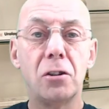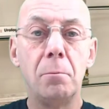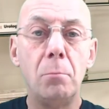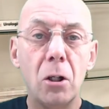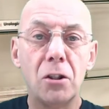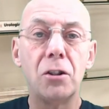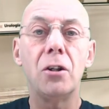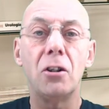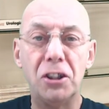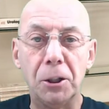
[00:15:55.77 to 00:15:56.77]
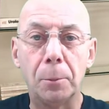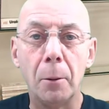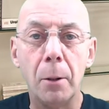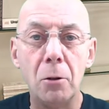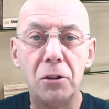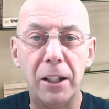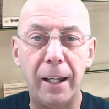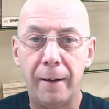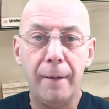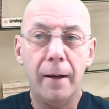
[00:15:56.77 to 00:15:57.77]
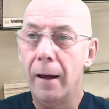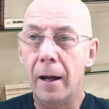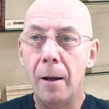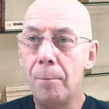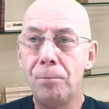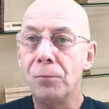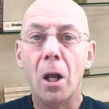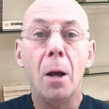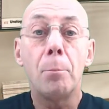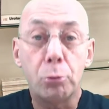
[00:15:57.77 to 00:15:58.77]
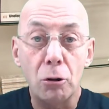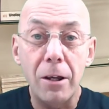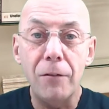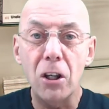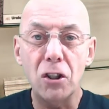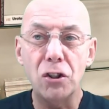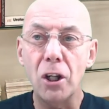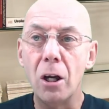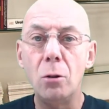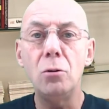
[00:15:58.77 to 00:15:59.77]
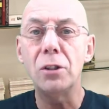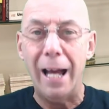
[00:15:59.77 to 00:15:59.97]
and merchandise to promote it, previous shows,